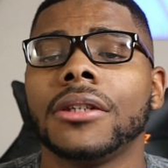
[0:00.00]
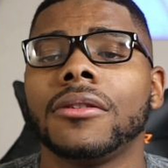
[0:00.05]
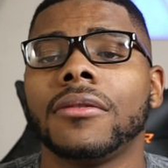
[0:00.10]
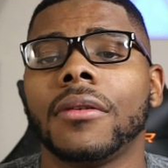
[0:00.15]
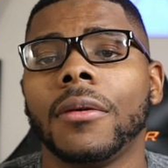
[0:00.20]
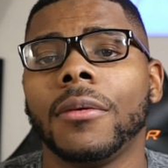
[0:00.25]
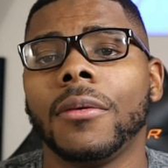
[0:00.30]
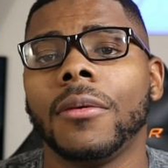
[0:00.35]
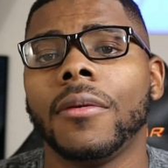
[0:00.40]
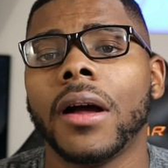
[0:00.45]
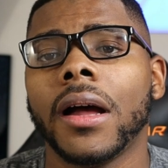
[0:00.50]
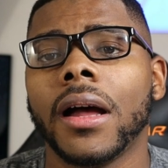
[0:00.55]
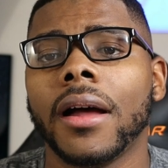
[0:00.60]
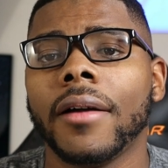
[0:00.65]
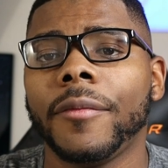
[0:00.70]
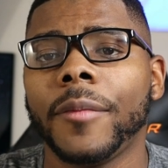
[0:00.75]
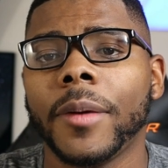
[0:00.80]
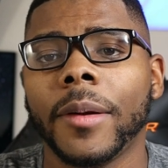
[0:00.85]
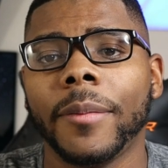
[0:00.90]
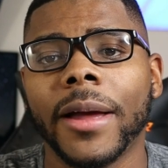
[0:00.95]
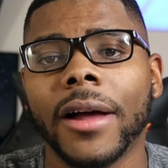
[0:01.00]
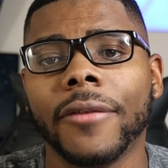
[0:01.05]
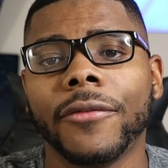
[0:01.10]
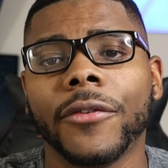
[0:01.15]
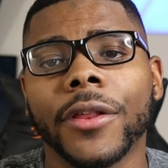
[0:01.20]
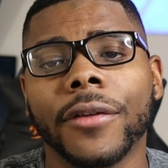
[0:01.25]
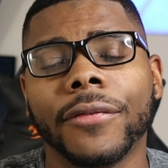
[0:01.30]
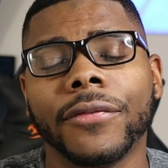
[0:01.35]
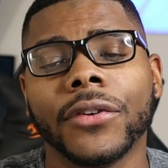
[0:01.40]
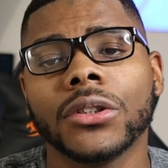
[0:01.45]
So
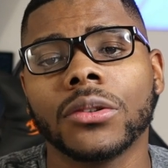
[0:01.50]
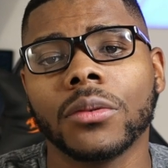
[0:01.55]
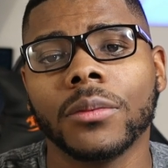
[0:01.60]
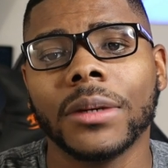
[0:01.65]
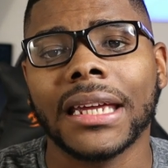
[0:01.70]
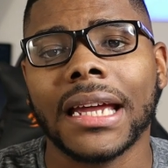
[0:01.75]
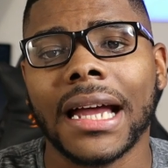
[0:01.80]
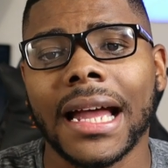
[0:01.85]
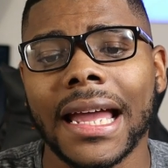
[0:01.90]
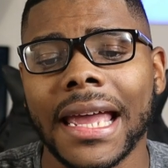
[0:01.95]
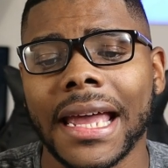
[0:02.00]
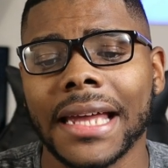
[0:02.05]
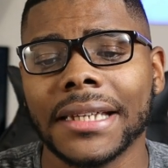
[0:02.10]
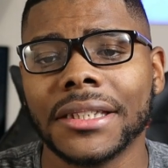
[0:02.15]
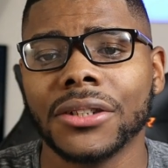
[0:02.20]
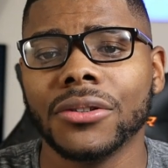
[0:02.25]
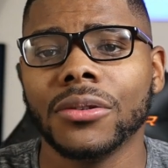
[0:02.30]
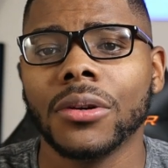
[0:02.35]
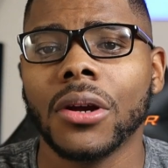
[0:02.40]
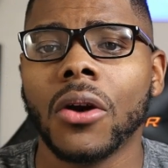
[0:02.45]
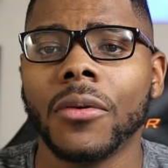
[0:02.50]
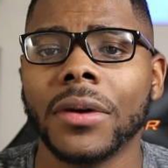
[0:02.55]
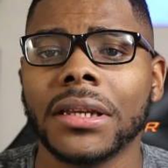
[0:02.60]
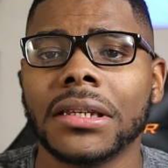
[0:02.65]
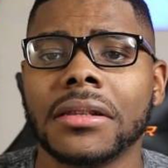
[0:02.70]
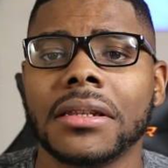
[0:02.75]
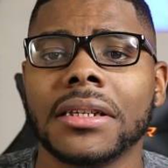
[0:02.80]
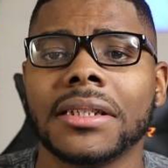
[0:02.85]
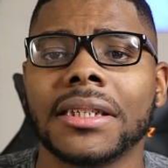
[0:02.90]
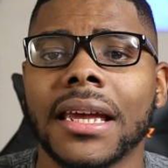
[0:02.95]
about for the first week, I had to go
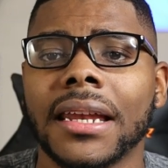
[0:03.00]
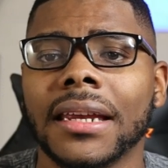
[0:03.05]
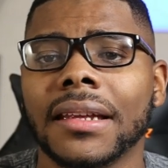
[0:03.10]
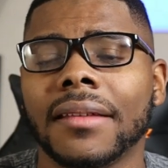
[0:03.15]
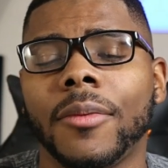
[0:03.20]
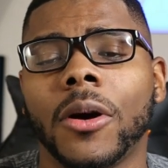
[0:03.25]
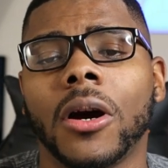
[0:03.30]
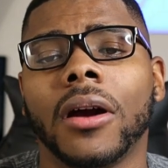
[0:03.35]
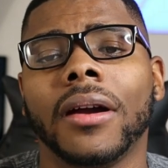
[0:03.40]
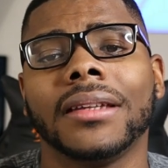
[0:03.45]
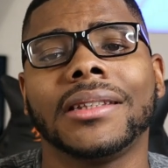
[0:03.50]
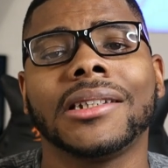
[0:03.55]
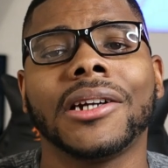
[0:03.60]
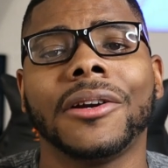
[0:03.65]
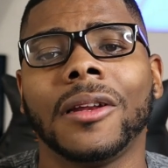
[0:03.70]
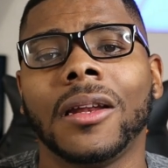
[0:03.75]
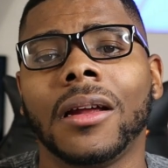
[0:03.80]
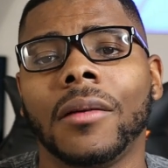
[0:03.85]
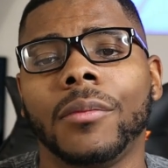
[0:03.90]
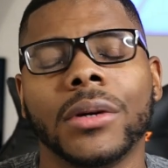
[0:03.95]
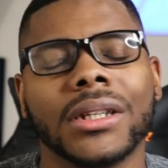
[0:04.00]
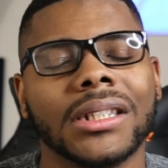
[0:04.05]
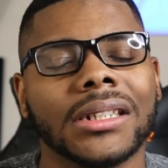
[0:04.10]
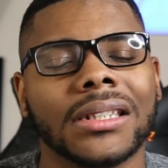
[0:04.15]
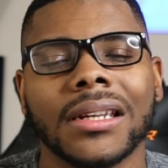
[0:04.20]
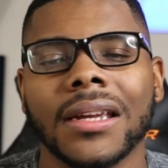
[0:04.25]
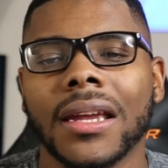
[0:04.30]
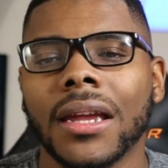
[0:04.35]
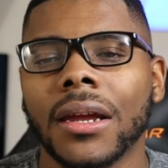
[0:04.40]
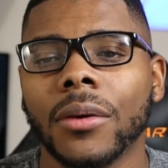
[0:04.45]
into the settings bar and turn it up,
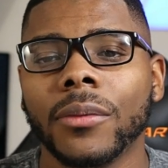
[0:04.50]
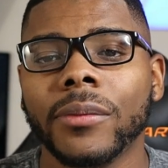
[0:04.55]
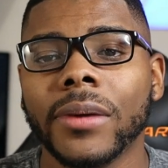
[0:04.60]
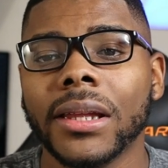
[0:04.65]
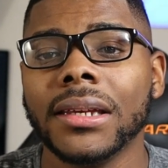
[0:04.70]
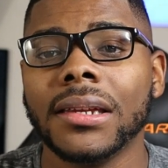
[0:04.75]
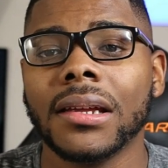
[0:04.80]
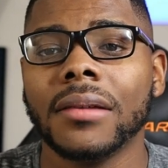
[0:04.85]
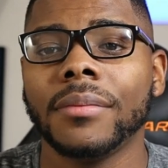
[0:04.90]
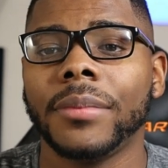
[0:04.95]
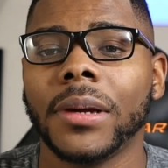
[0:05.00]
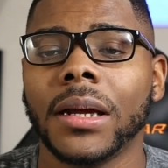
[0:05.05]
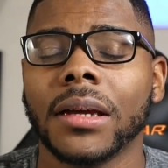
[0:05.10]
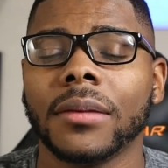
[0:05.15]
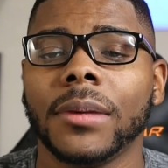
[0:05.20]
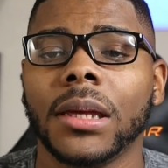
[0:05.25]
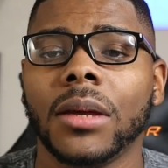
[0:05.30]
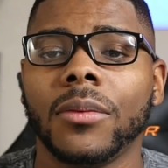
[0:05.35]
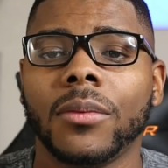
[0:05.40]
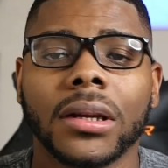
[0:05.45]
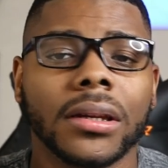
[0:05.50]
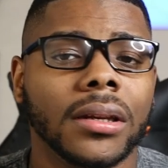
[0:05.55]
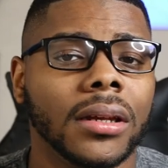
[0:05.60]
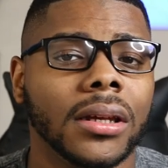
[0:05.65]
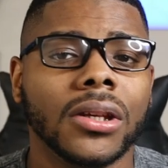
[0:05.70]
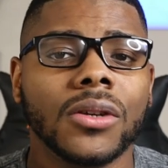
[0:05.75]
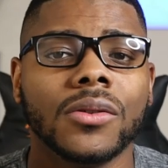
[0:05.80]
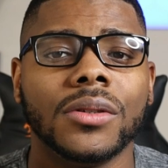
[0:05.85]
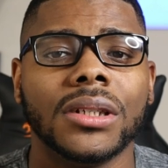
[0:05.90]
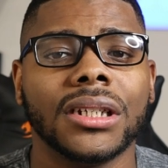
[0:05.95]
which really didn't bug me, wasn't
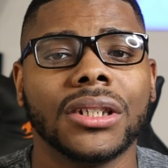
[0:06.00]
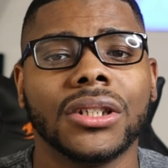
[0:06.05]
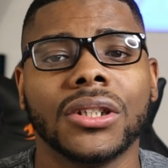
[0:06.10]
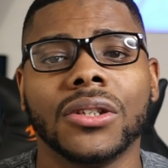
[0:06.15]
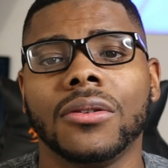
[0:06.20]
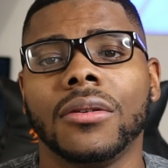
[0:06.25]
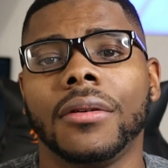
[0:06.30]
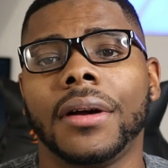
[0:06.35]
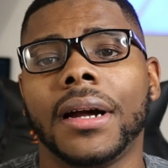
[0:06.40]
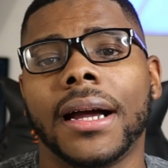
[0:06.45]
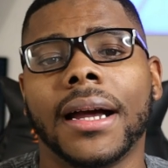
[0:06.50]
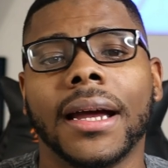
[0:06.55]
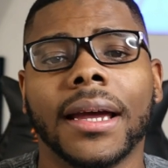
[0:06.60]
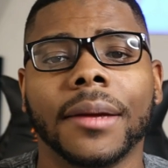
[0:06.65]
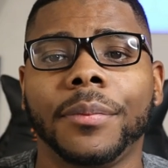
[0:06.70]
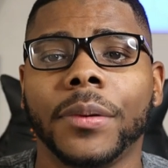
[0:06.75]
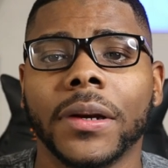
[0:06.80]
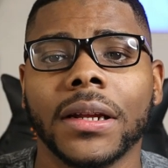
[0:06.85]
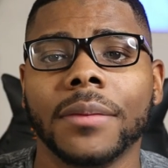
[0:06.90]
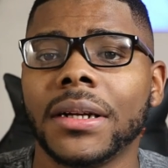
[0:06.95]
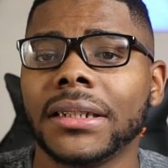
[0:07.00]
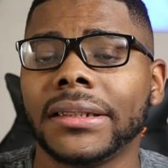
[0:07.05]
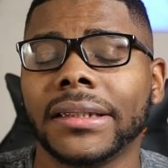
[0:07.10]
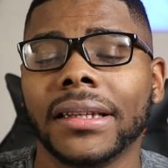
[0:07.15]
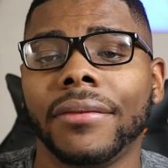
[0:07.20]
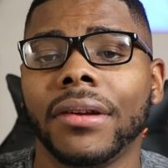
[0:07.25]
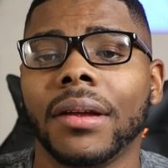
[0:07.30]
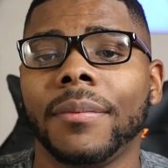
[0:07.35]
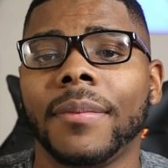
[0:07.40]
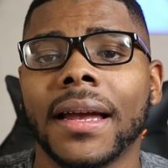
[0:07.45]
a huge issue. I pretty
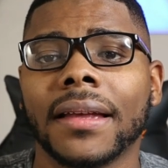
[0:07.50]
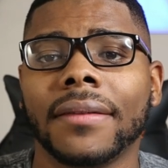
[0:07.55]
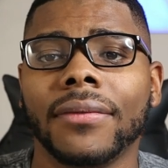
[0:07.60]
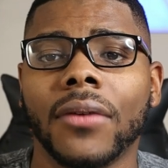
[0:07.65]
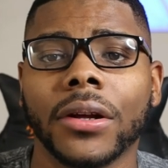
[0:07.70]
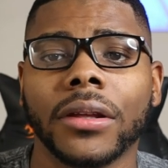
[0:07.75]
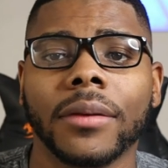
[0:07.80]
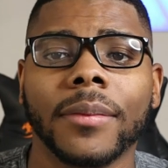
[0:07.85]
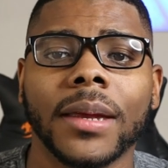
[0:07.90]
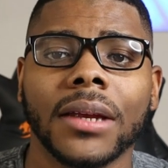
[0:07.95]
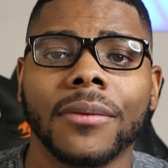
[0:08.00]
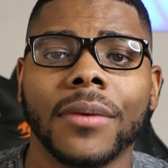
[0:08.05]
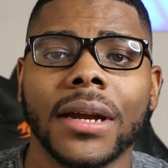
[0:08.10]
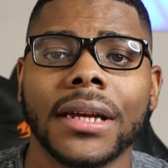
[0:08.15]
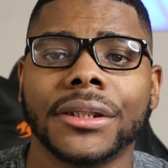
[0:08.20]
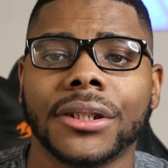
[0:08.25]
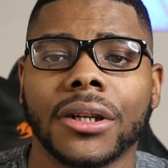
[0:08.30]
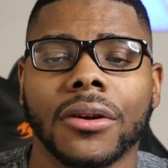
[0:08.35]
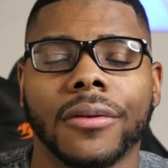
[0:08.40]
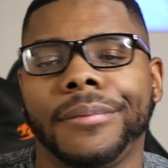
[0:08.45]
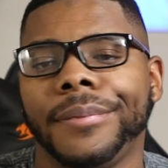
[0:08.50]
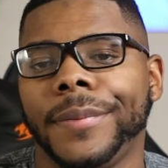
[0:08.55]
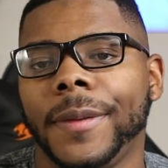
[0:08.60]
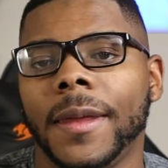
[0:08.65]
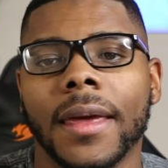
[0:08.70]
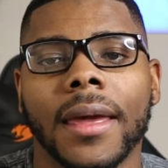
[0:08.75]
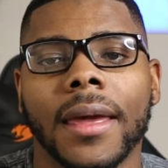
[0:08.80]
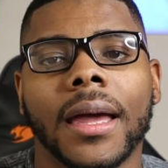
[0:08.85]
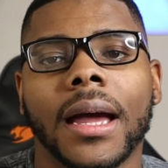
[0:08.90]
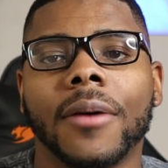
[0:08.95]
much leave it at max volume anyway, so
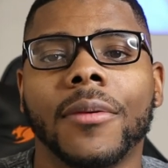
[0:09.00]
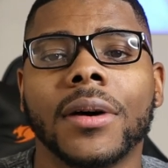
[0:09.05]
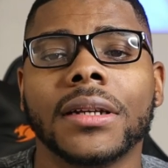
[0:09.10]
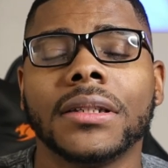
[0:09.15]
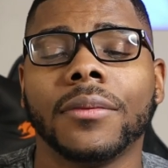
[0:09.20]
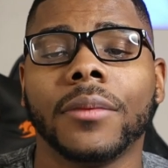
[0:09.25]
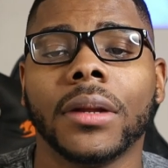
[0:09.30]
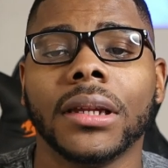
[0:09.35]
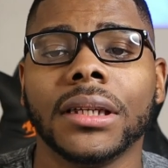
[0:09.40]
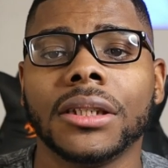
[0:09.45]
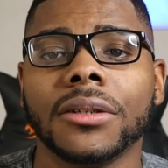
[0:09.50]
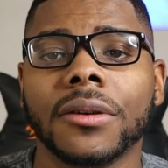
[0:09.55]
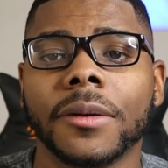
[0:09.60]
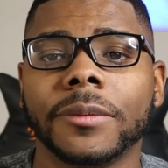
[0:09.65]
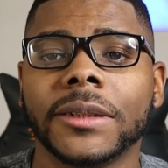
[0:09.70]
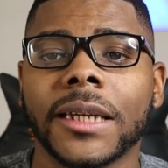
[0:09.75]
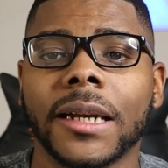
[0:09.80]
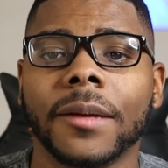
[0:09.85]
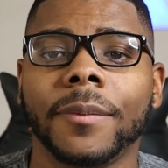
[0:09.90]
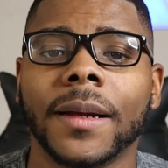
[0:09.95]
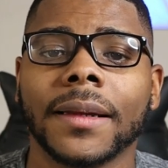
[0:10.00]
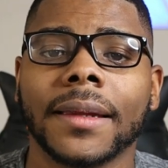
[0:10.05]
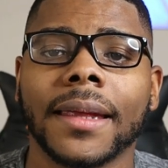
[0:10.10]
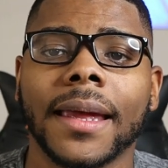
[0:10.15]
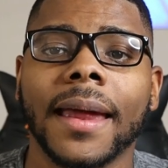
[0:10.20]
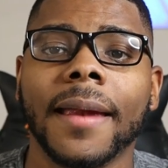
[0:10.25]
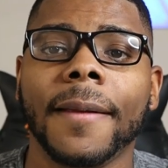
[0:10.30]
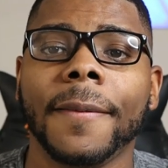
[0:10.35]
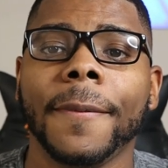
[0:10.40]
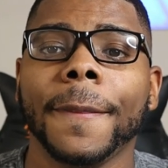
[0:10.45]
I wasn't really too upset about
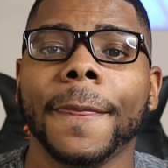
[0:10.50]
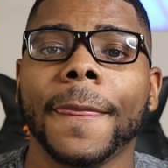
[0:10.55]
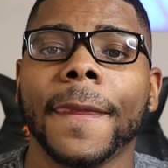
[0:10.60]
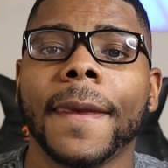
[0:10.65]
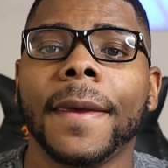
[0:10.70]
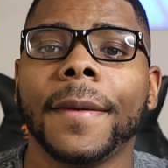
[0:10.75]
that.